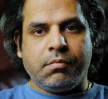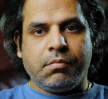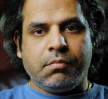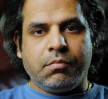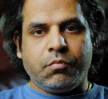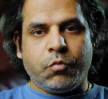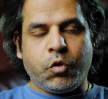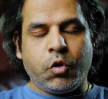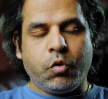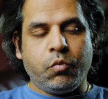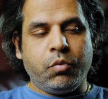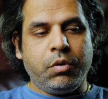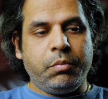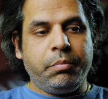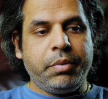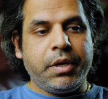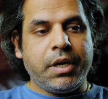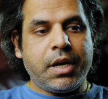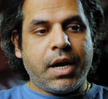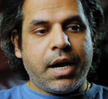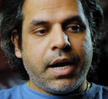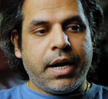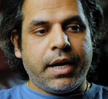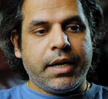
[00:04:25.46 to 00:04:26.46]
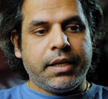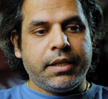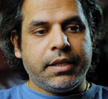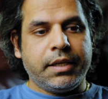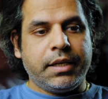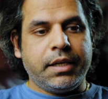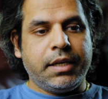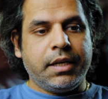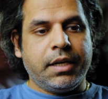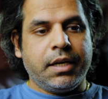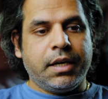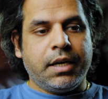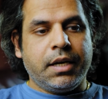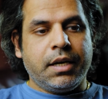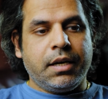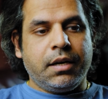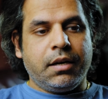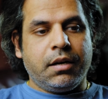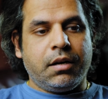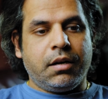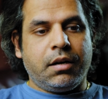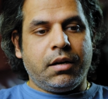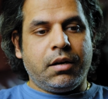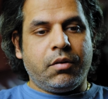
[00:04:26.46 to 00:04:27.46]
You will be highly
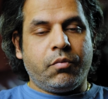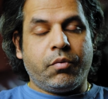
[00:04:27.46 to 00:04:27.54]
uh,